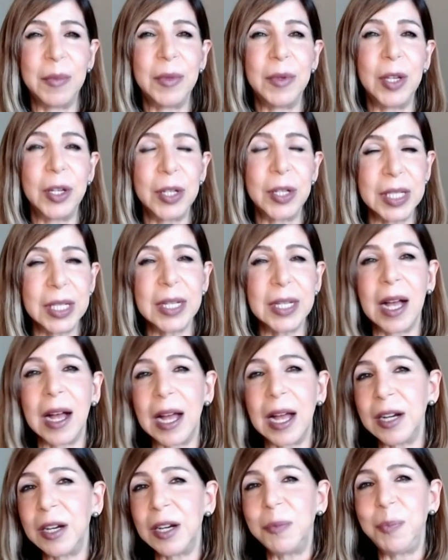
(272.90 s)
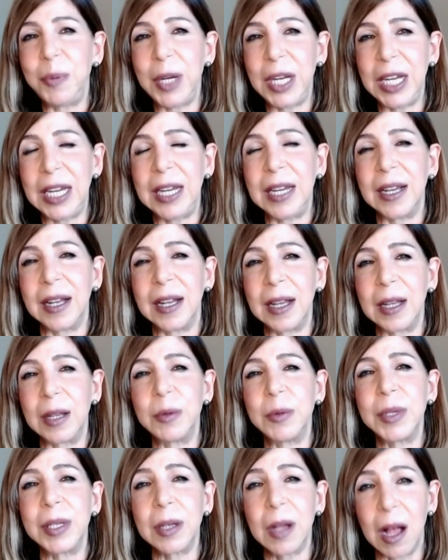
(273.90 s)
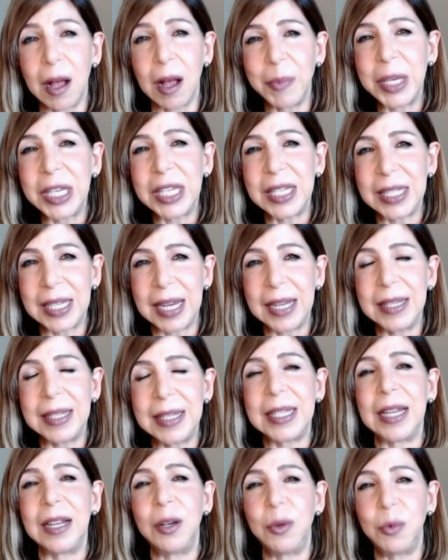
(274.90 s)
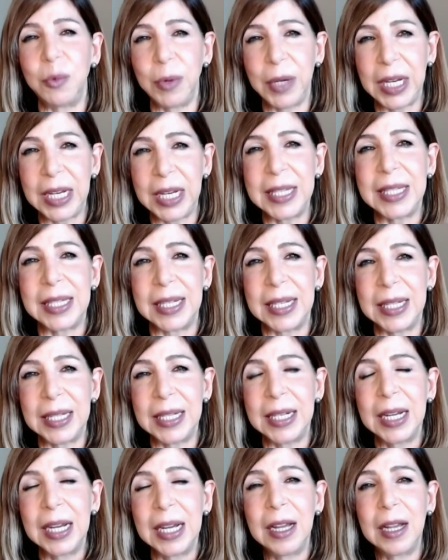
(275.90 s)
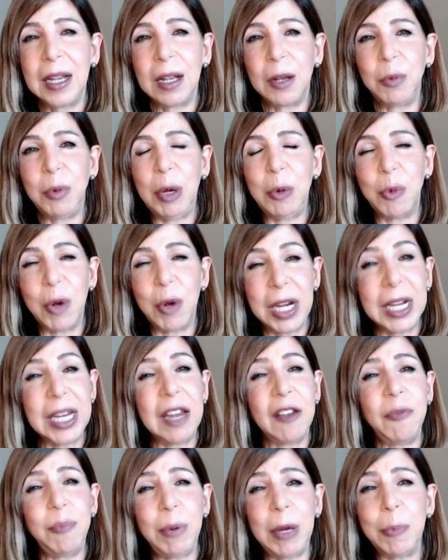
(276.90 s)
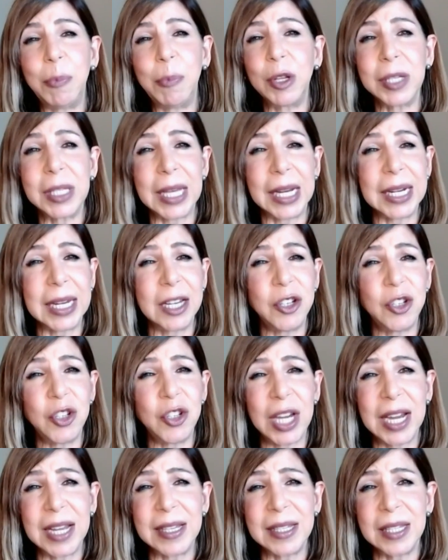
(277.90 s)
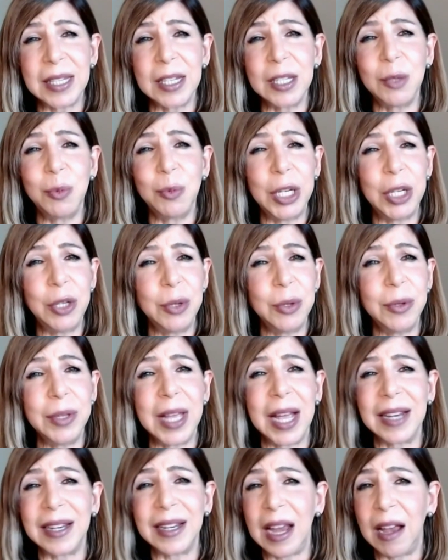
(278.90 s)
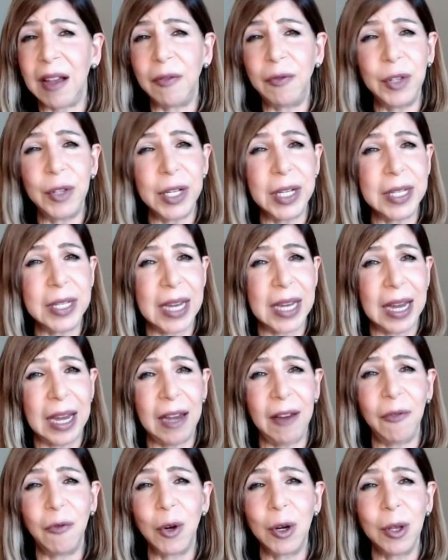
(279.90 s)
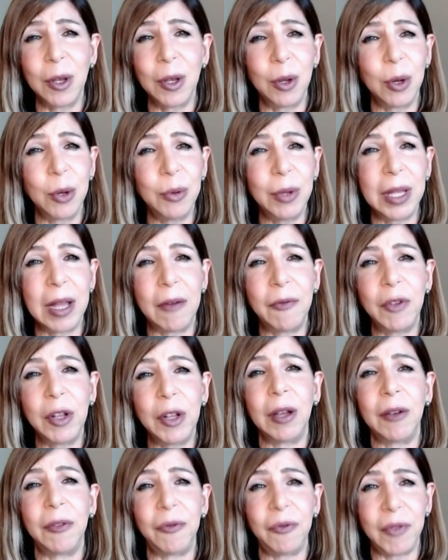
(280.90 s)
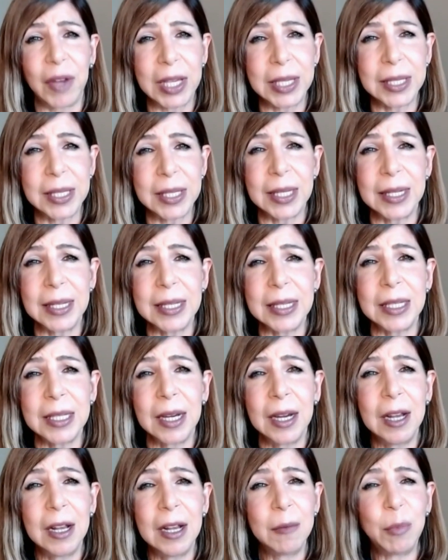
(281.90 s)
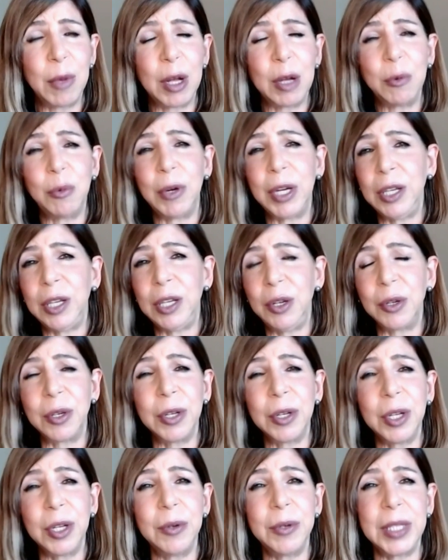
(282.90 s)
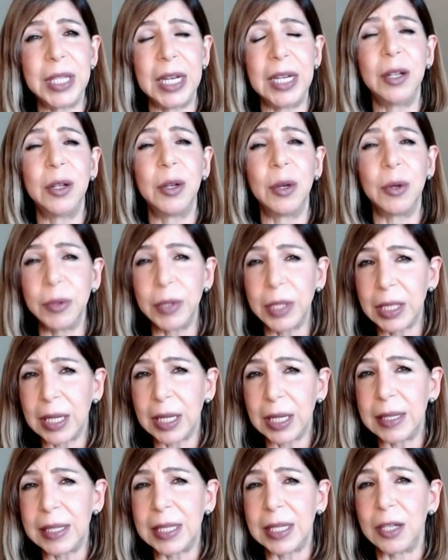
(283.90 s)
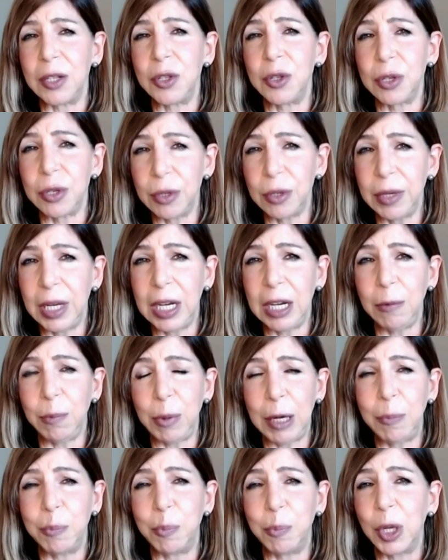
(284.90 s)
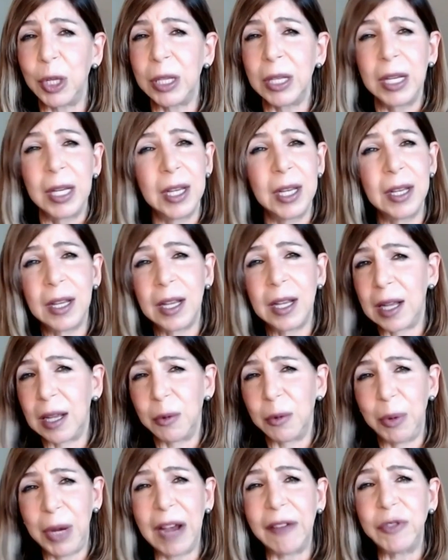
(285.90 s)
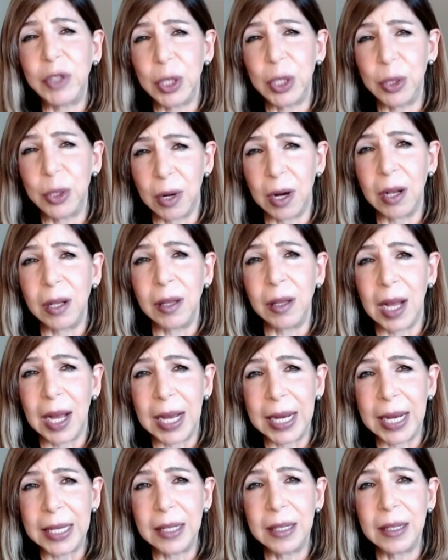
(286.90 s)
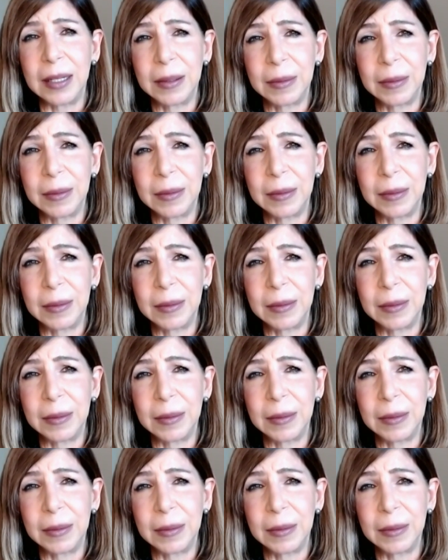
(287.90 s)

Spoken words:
There's got to be common sense and reason. We want to give people second chances. We do that every day for low-level offenses. But when you're using ghost guns and shooting people, we have to draw a line.